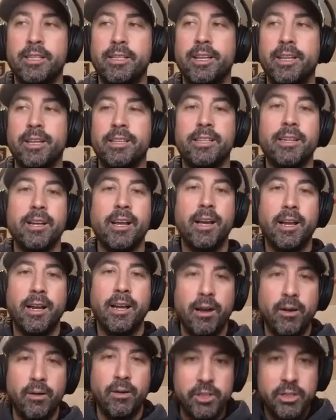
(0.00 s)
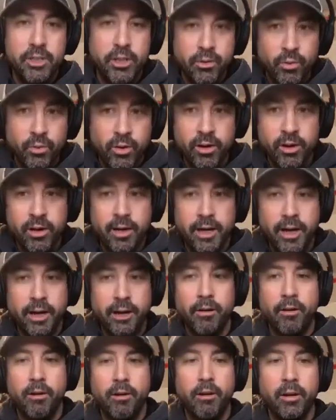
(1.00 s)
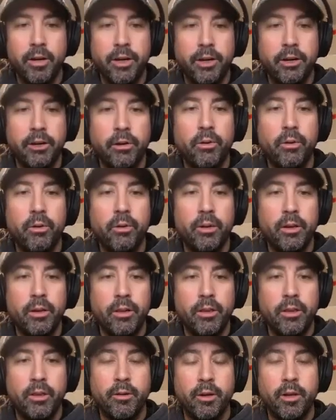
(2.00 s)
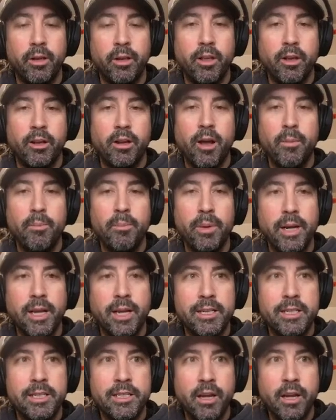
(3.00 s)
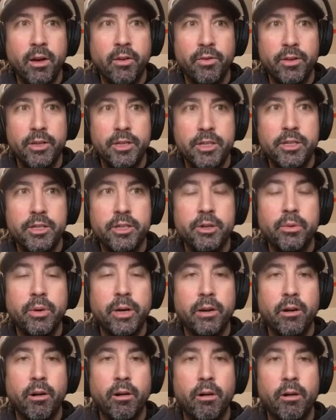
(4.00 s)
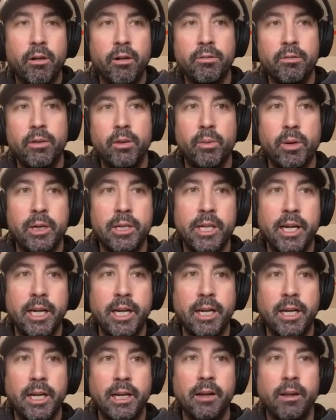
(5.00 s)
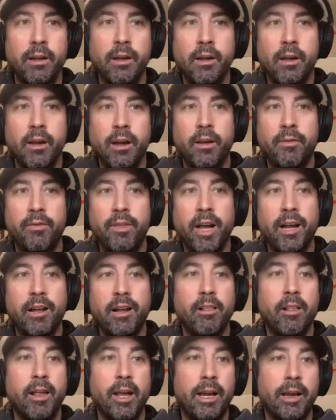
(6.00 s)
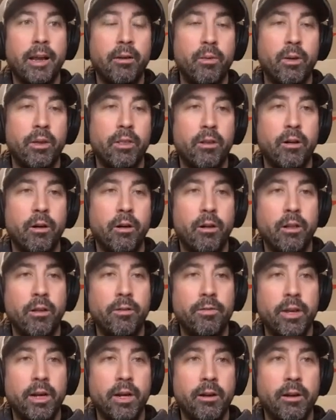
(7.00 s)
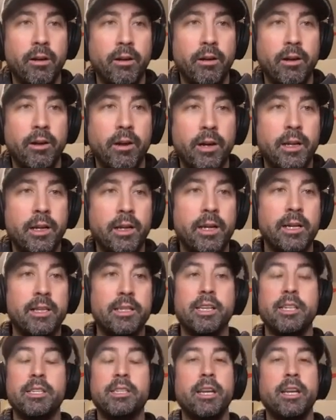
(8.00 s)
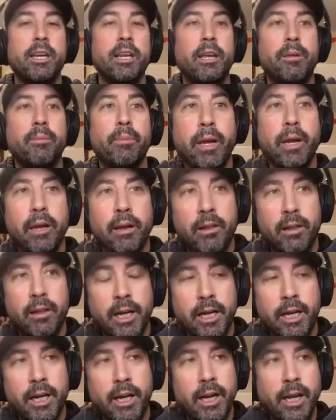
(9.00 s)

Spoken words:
that's not how it should work at all. The company itself is doing all of the retaining of that client with all of their consistent emailing